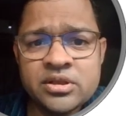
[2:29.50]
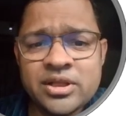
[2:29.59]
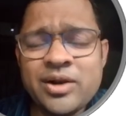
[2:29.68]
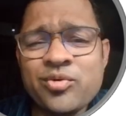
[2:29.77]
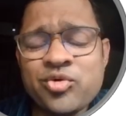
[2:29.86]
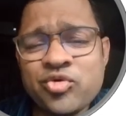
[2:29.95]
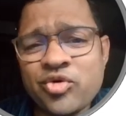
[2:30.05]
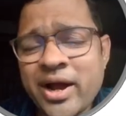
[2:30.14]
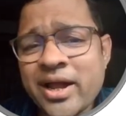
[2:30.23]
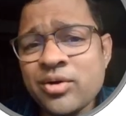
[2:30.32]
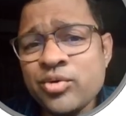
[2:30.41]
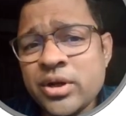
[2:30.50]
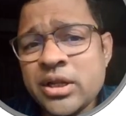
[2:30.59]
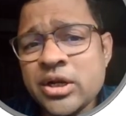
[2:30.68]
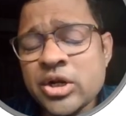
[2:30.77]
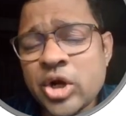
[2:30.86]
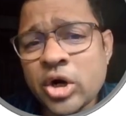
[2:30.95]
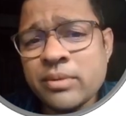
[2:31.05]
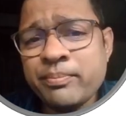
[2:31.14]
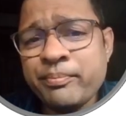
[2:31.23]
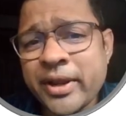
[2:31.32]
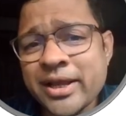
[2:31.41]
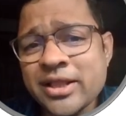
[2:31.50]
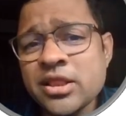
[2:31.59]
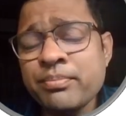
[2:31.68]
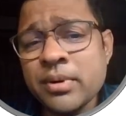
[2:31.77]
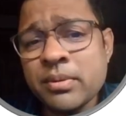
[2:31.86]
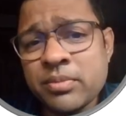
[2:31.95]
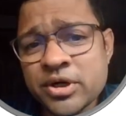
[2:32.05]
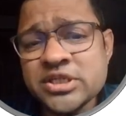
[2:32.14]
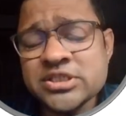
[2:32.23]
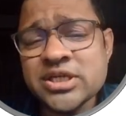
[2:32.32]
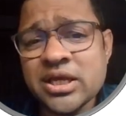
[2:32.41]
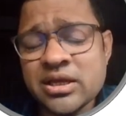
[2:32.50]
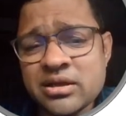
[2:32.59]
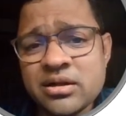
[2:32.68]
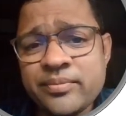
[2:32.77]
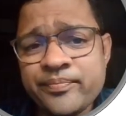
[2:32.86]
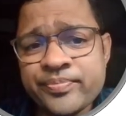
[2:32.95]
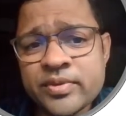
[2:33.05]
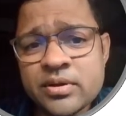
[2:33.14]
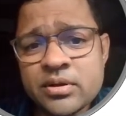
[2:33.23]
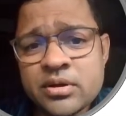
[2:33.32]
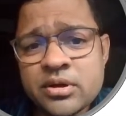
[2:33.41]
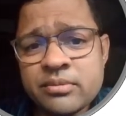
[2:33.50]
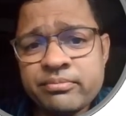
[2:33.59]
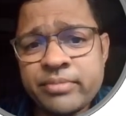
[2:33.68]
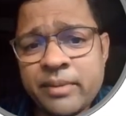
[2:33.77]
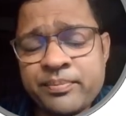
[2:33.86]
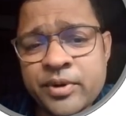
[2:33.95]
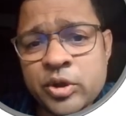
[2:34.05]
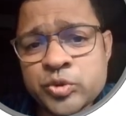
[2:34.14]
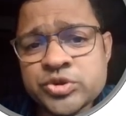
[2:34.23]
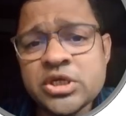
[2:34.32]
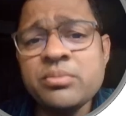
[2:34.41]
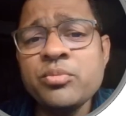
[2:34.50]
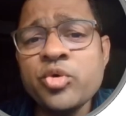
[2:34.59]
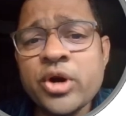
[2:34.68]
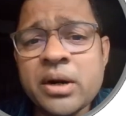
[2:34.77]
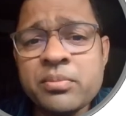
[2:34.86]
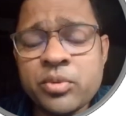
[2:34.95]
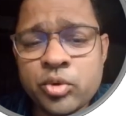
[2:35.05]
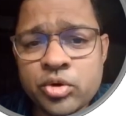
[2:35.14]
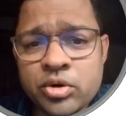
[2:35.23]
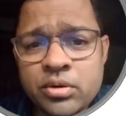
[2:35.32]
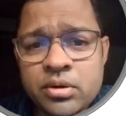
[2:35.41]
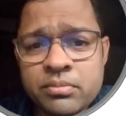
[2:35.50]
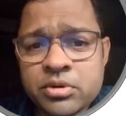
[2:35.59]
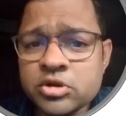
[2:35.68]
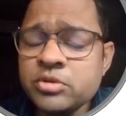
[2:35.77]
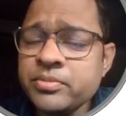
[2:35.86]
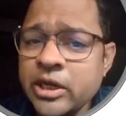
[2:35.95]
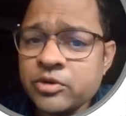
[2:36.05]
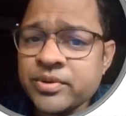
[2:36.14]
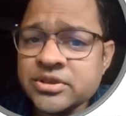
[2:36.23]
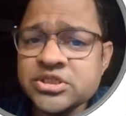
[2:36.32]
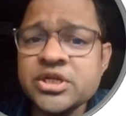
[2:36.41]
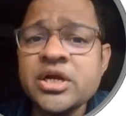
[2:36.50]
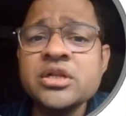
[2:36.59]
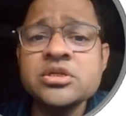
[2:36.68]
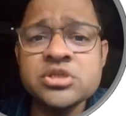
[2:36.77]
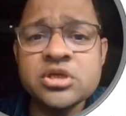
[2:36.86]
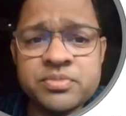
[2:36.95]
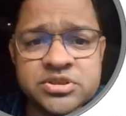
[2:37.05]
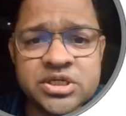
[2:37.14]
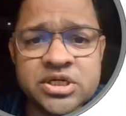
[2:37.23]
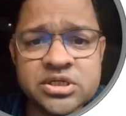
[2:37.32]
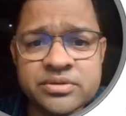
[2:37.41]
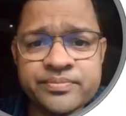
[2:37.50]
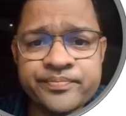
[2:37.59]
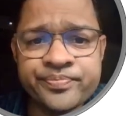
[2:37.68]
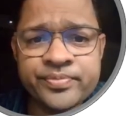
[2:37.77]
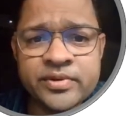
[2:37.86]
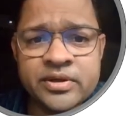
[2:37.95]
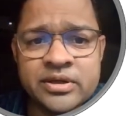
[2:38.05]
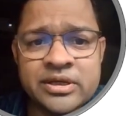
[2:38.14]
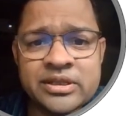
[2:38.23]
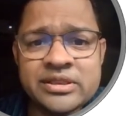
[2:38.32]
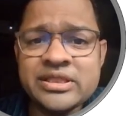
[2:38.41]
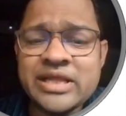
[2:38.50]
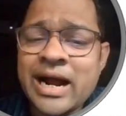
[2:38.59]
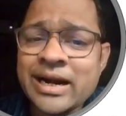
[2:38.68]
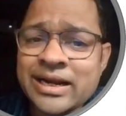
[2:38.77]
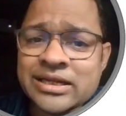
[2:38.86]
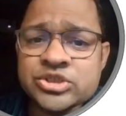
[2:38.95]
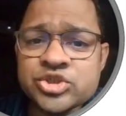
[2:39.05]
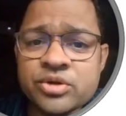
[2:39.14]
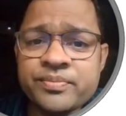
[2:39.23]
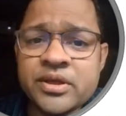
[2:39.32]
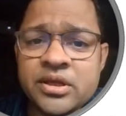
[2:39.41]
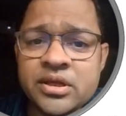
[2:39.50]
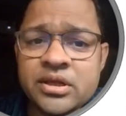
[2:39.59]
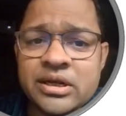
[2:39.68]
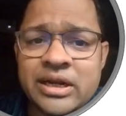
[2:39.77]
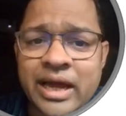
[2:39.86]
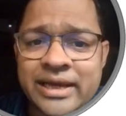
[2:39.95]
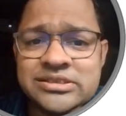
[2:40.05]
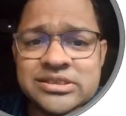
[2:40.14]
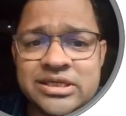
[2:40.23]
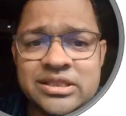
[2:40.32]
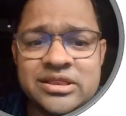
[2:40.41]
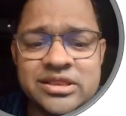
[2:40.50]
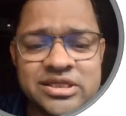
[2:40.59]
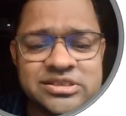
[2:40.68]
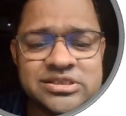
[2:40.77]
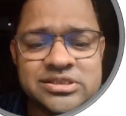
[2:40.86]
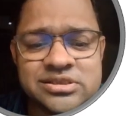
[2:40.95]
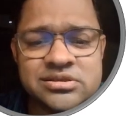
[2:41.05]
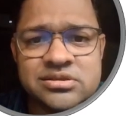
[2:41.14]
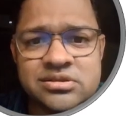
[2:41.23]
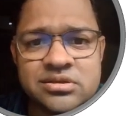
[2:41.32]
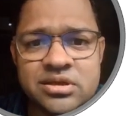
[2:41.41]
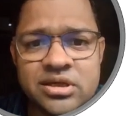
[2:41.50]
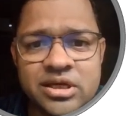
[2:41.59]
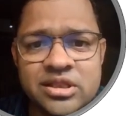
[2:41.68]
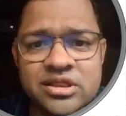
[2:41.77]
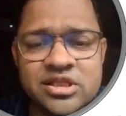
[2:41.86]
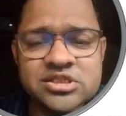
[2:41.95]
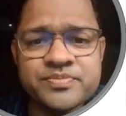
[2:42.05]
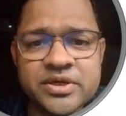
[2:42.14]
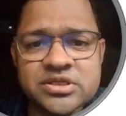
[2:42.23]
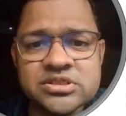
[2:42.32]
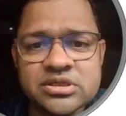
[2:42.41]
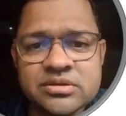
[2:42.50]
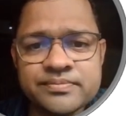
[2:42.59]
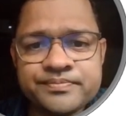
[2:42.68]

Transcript: Then why we not break the poverty cycle by producing more and more from the manufacturing and the service sector? That answer lies in this picture.